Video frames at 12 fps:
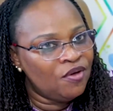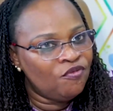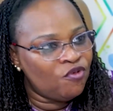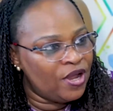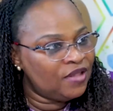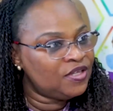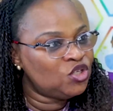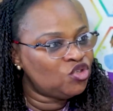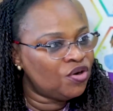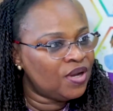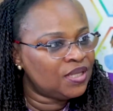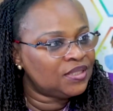for health
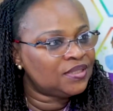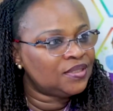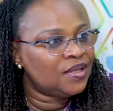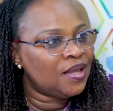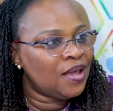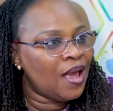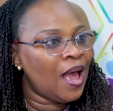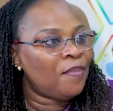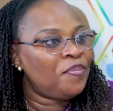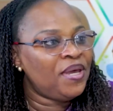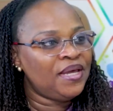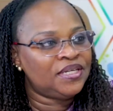insurance are
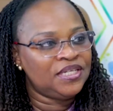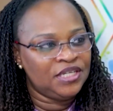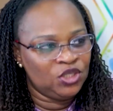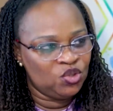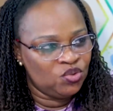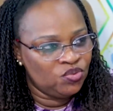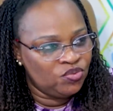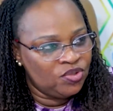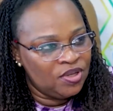paid into.